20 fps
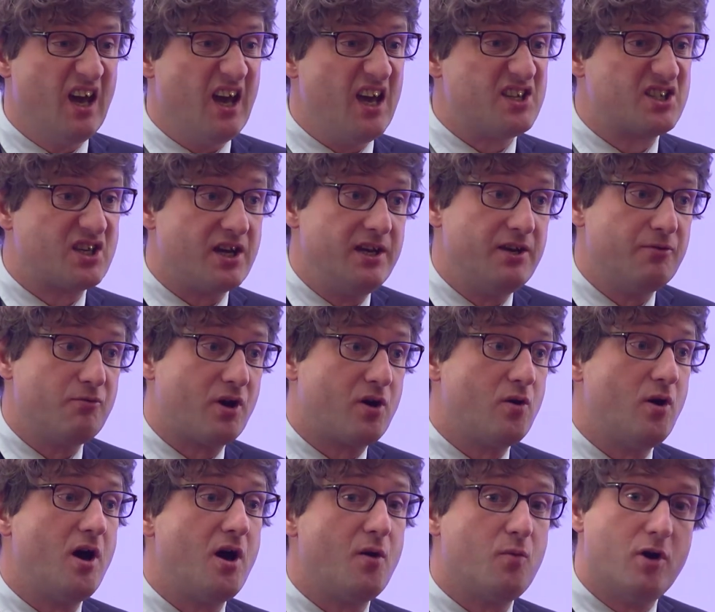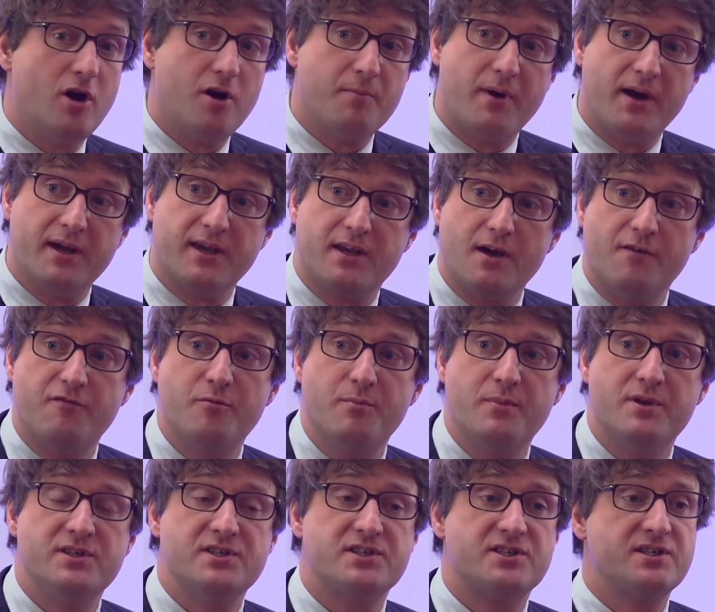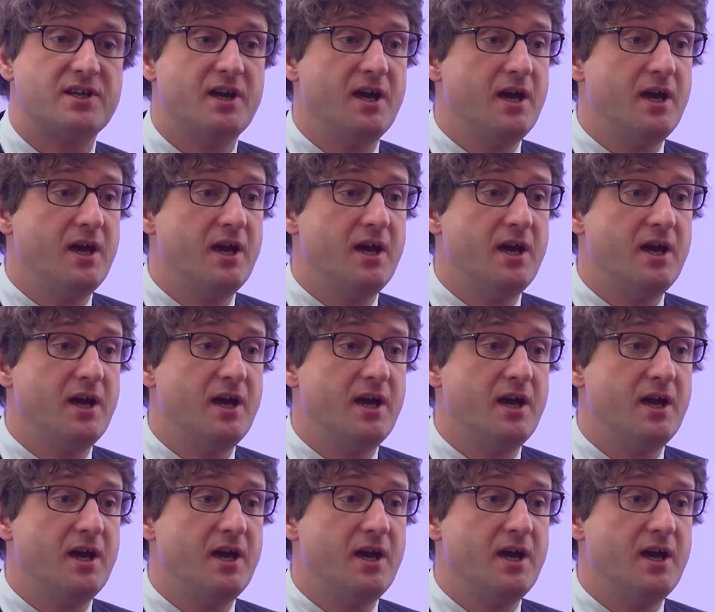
is going to require work by governments,